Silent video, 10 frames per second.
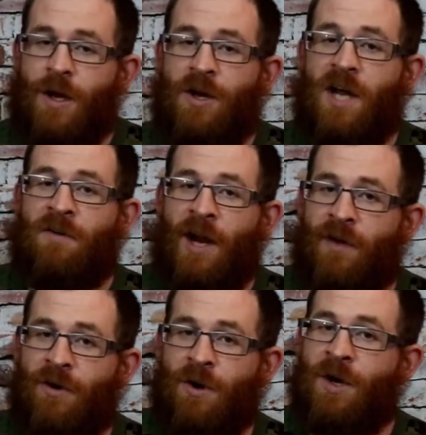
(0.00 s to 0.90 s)
you're never
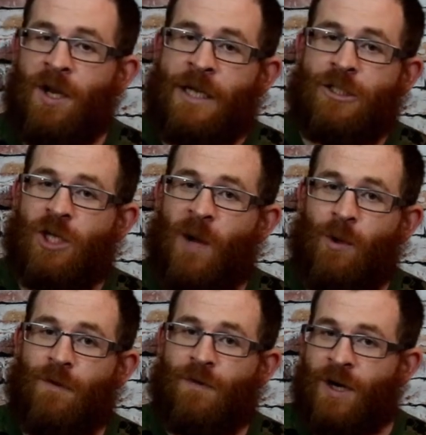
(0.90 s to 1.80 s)
ever going to get in
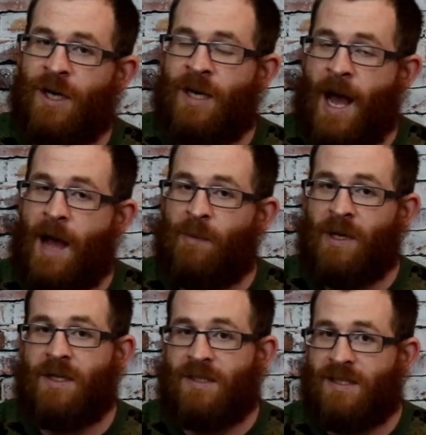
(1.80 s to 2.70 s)
trouble for it not
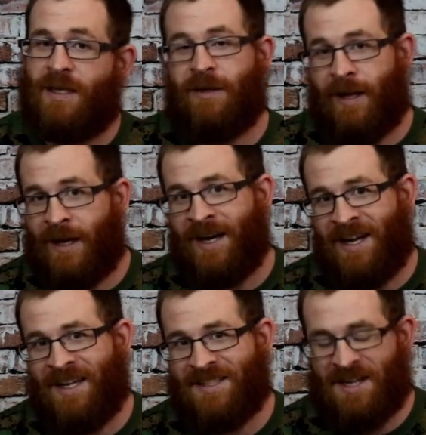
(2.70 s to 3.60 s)
being seen that
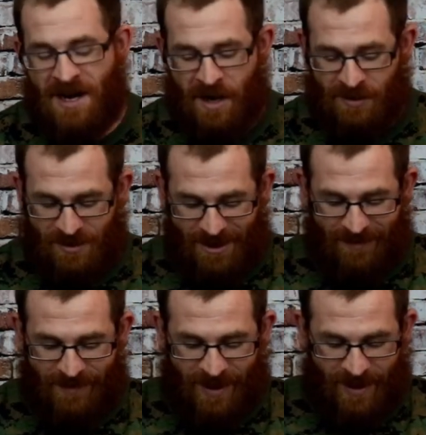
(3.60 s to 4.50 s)
it is an
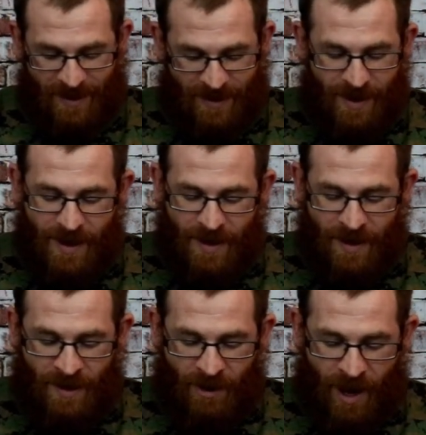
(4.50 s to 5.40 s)
airsoft and
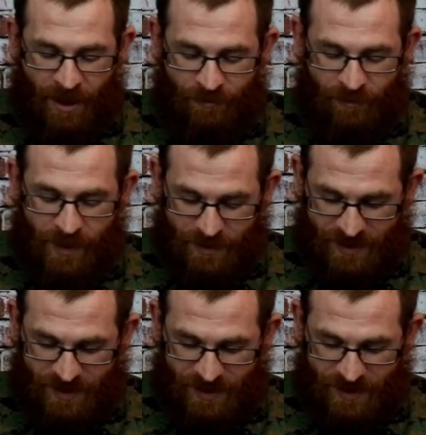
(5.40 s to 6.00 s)
not real